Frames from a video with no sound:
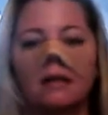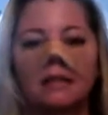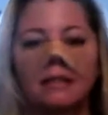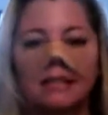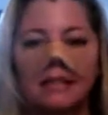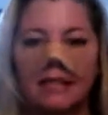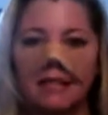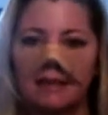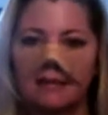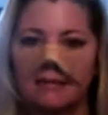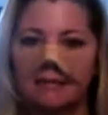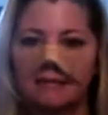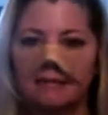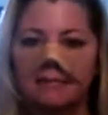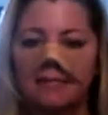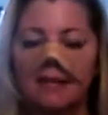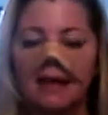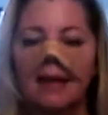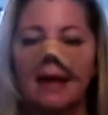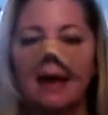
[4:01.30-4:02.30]
Tim.
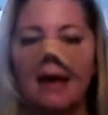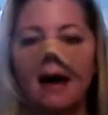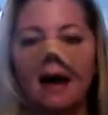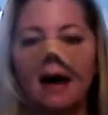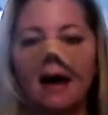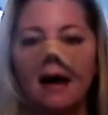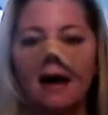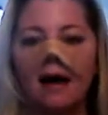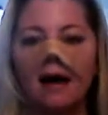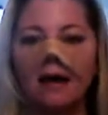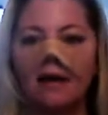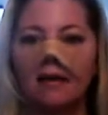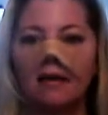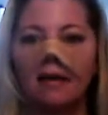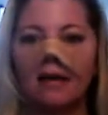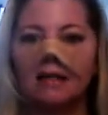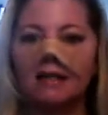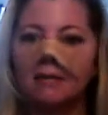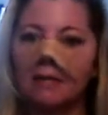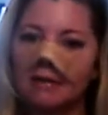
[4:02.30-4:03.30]

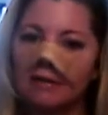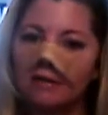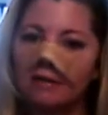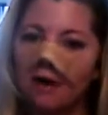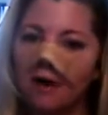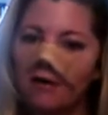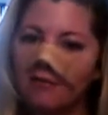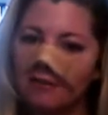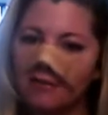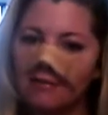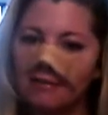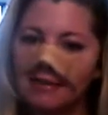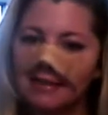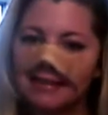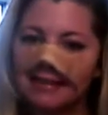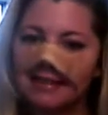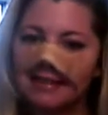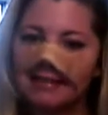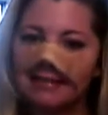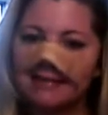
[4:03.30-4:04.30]
Expect a call from me
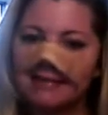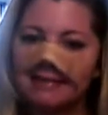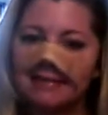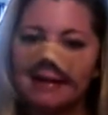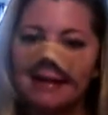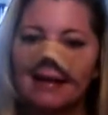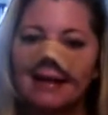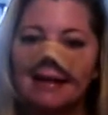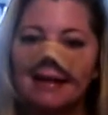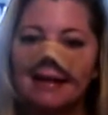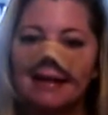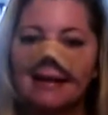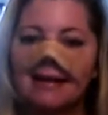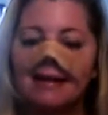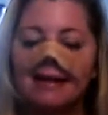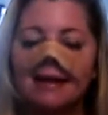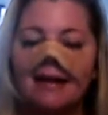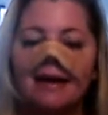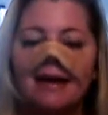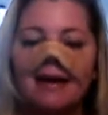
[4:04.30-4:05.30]
soon.
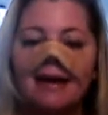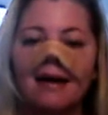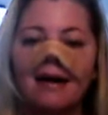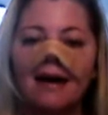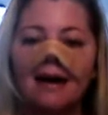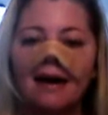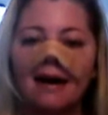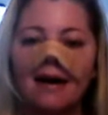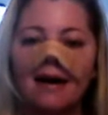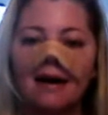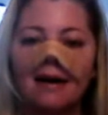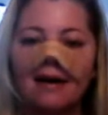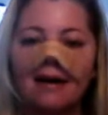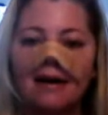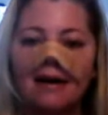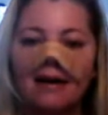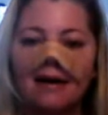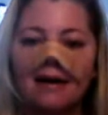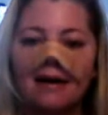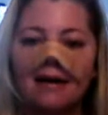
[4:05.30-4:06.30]

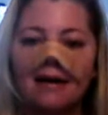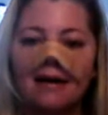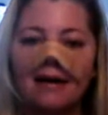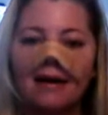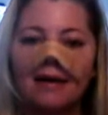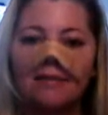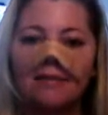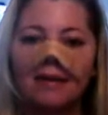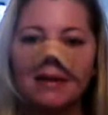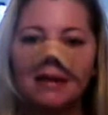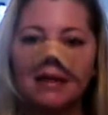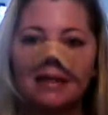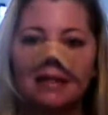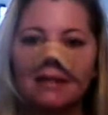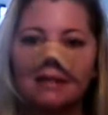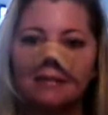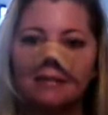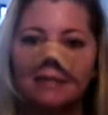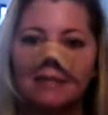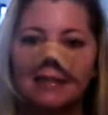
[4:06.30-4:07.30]
I've been a
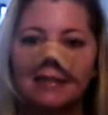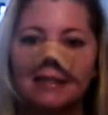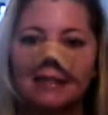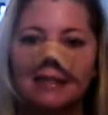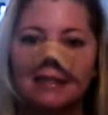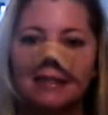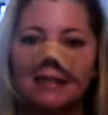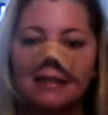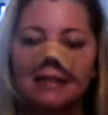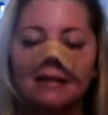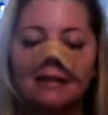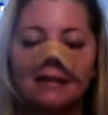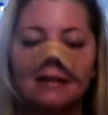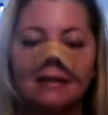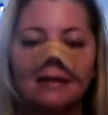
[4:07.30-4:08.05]
little busy